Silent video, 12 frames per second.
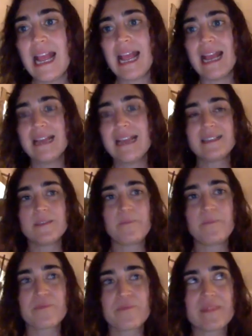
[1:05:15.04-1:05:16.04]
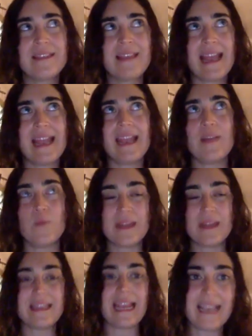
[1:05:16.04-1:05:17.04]
and they
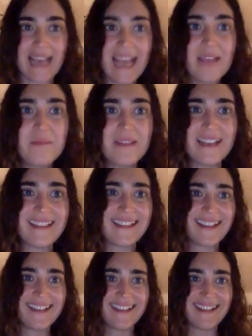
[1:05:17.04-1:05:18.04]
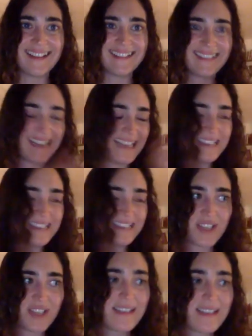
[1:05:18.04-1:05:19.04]
when they came in the in in
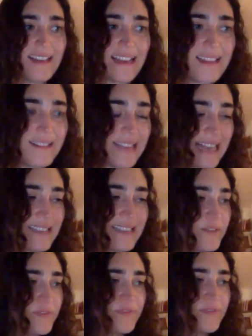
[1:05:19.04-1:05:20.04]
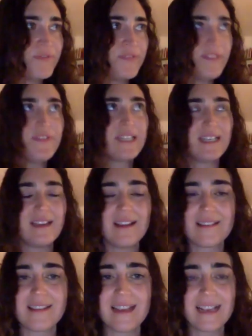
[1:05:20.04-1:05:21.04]
just the like 19 50,
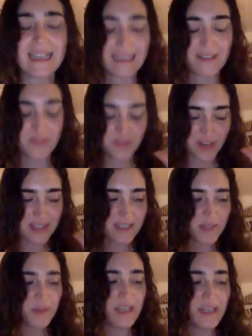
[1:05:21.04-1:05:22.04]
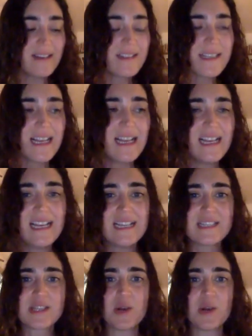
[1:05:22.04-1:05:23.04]
I think, in the first two years.
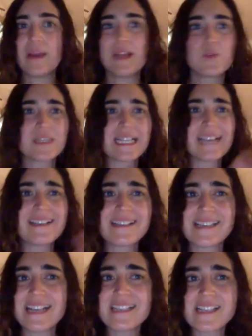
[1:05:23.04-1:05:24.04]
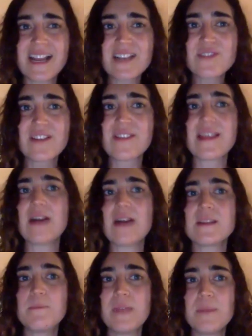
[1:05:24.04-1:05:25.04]
So it was like
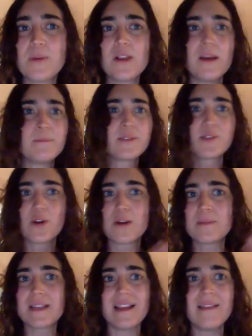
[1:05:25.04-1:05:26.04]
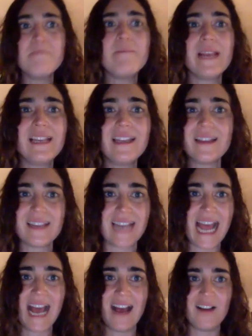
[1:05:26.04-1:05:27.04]
600,000 people absorbed a million and
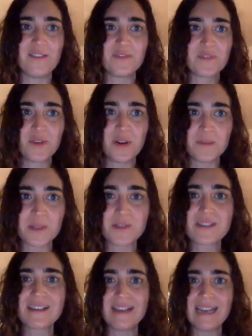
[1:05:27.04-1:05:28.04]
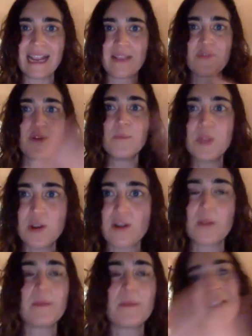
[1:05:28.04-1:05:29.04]
a half almost, like from
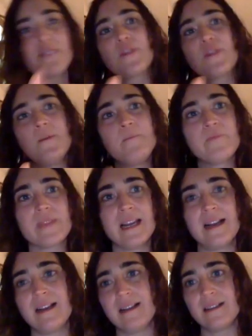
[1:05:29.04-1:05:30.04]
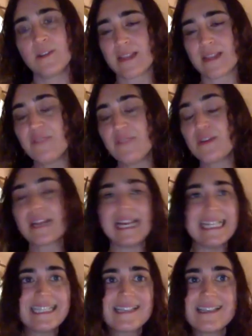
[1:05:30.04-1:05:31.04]
Europe and from uh, North Africa.
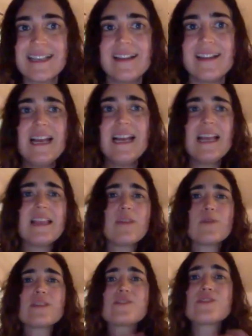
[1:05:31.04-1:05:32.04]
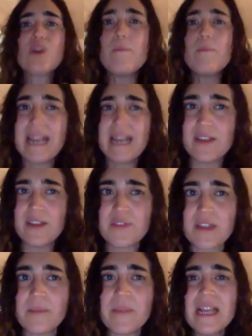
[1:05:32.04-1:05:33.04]
And still, there were so many of
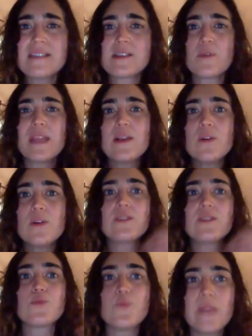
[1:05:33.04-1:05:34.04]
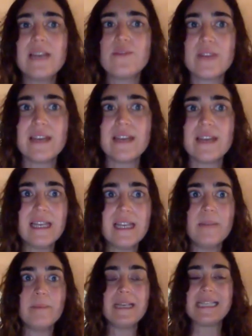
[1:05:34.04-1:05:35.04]
them. So they couldn't really, really,
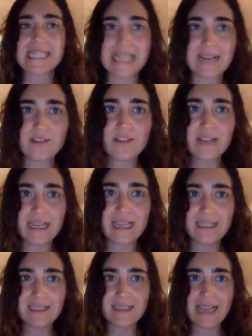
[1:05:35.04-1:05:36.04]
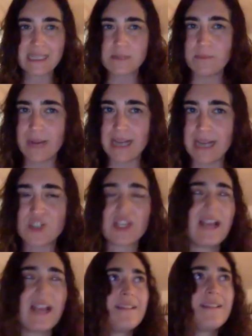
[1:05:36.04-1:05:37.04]
really be segregated as much.
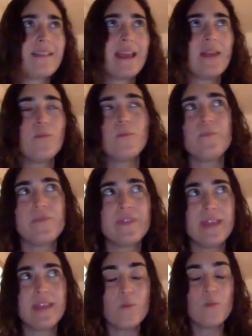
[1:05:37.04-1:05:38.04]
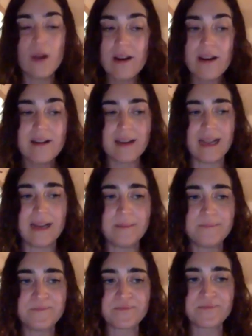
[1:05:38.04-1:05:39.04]
And they, they were,
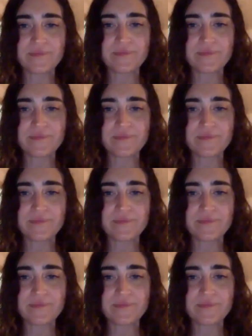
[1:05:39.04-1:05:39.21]
um,